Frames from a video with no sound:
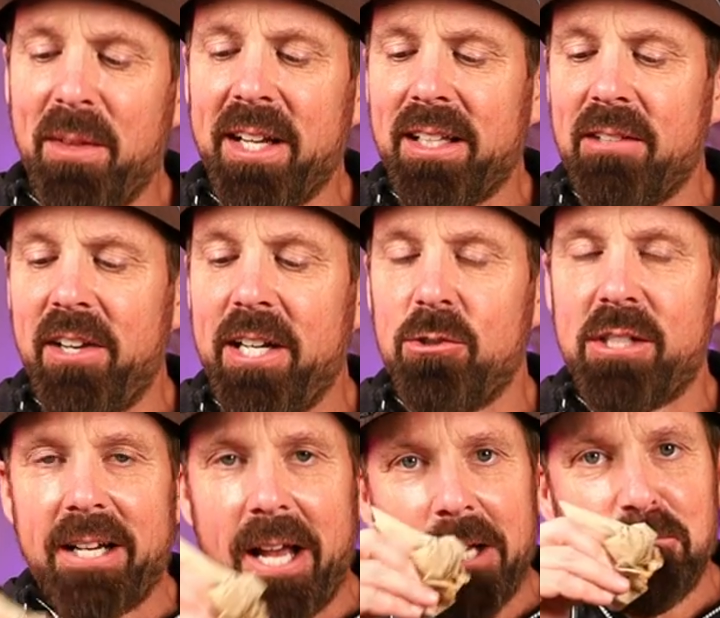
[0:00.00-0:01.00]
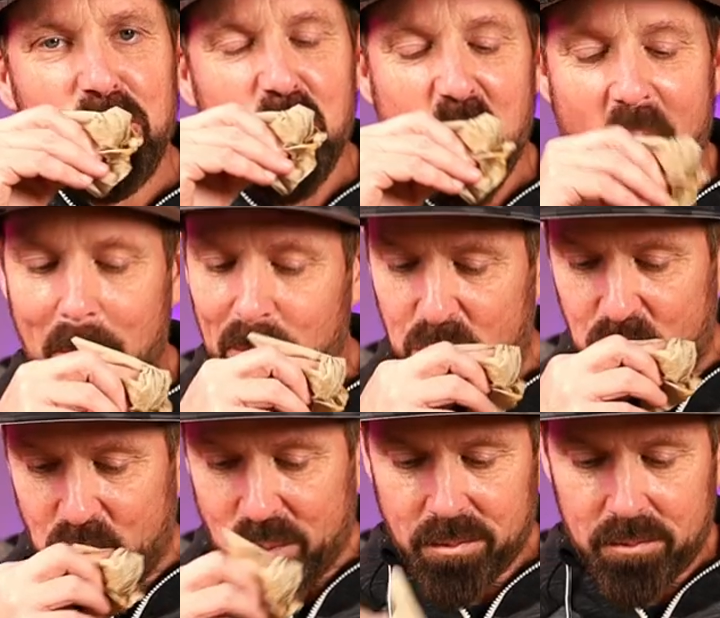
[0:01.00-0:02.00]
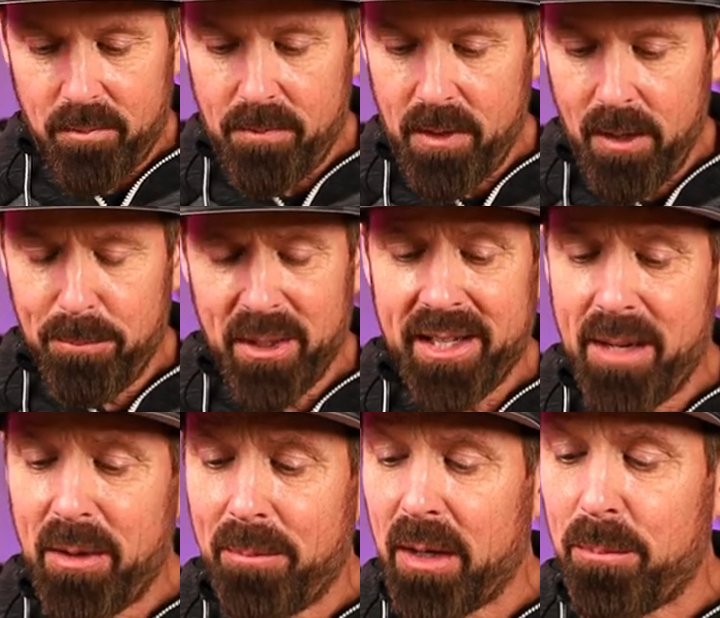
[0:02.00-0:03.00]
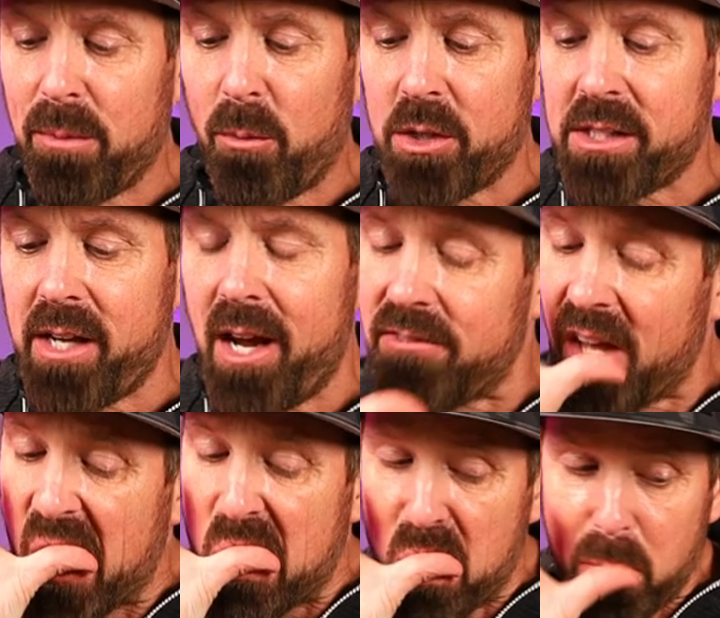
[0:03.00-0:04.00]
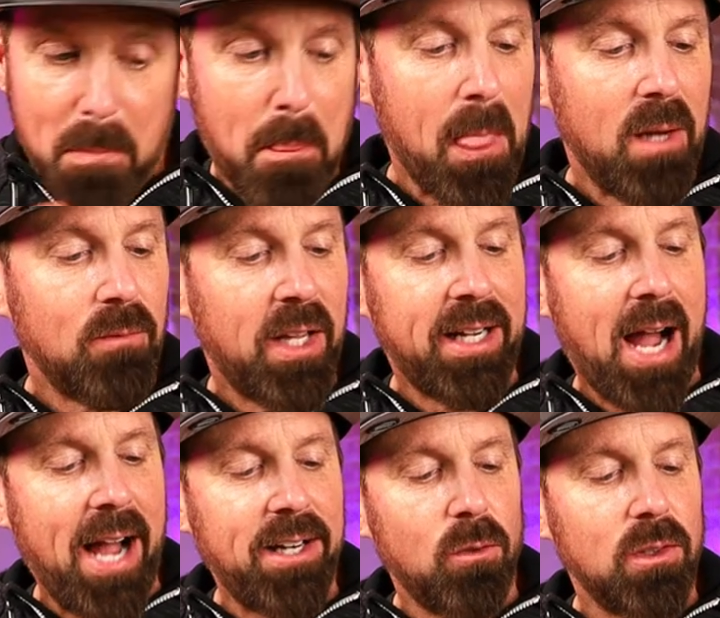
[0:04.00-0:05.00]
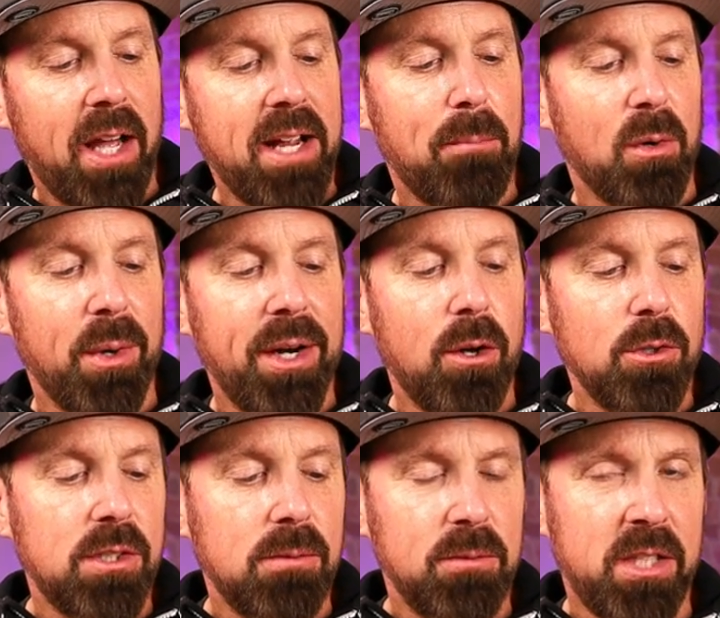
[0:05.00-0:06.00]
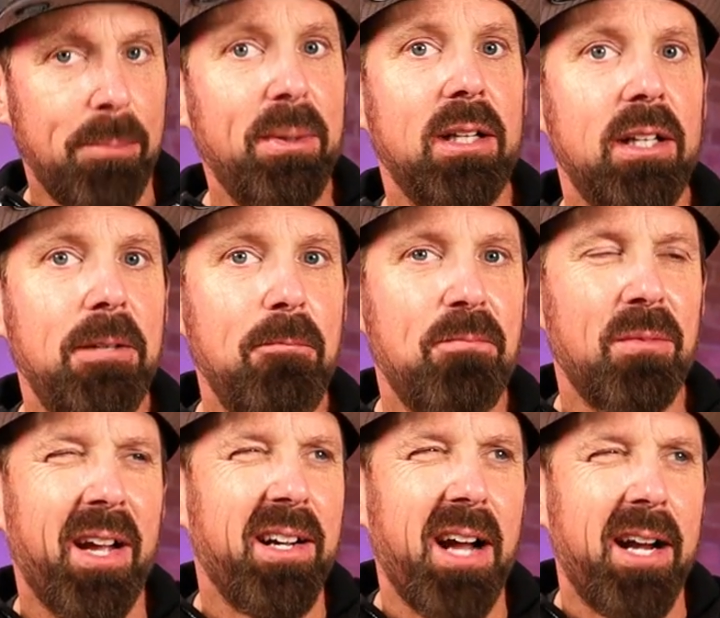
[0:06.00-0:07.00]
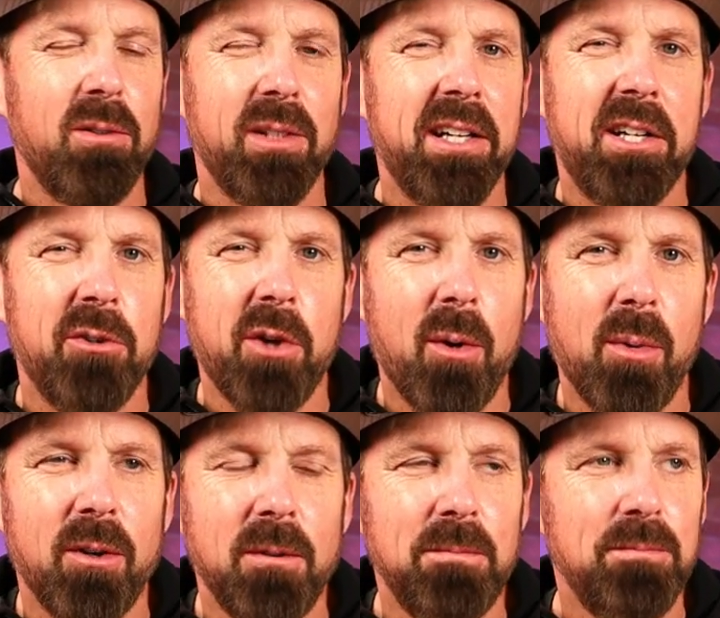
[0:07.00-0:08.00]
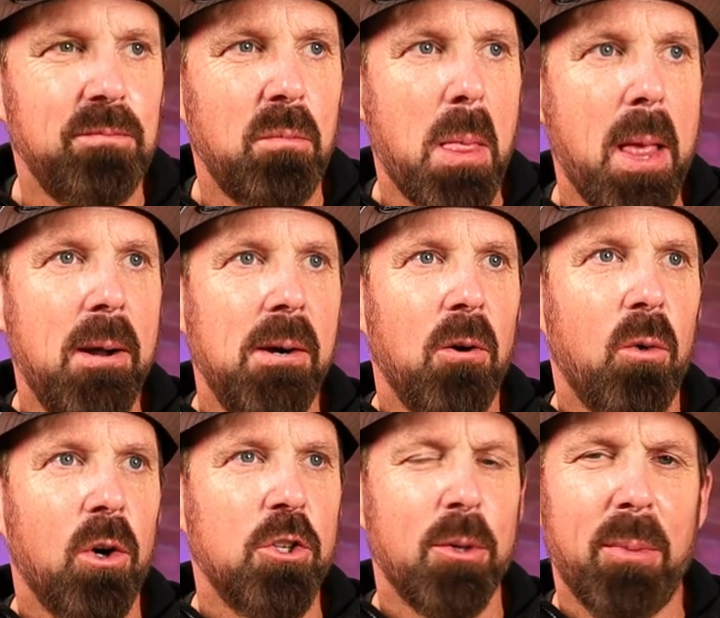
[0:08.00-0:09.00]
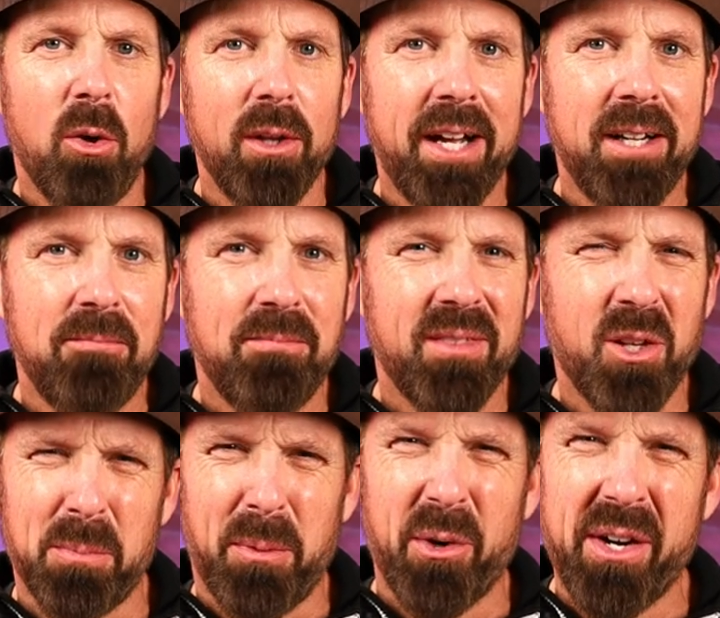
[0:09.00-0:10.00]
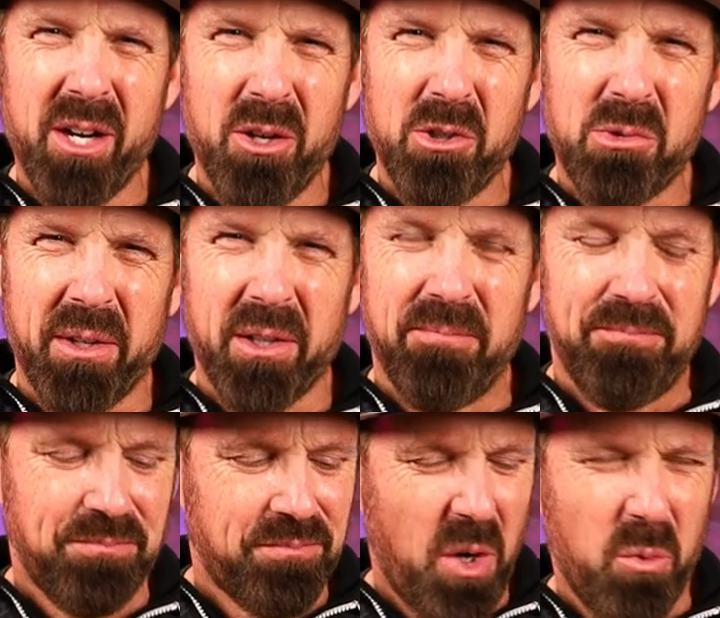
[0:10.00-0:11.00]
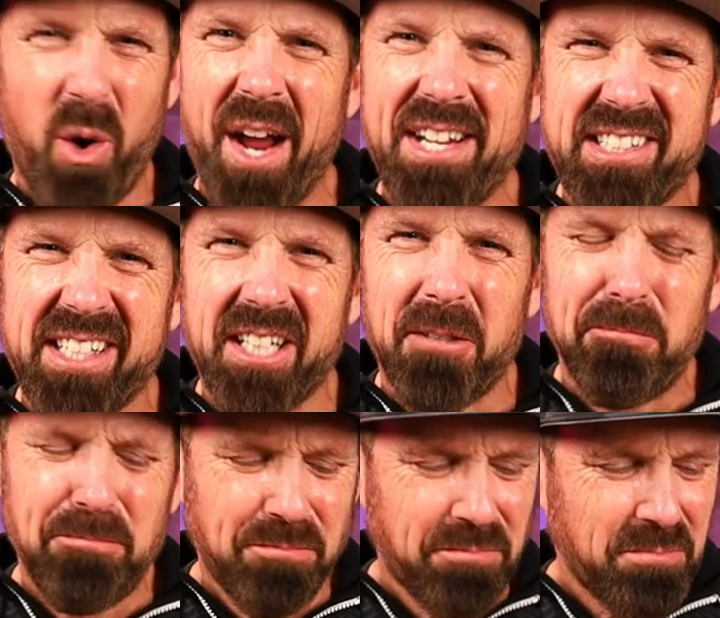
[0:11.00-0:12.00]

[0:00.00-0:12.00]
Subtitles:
thinking the video's gonna end, but I keep coming up with more stuff. Like, I don't like burritos typically. Like, I don't like Q-Double or Chipotle. Those burritos with rice in them.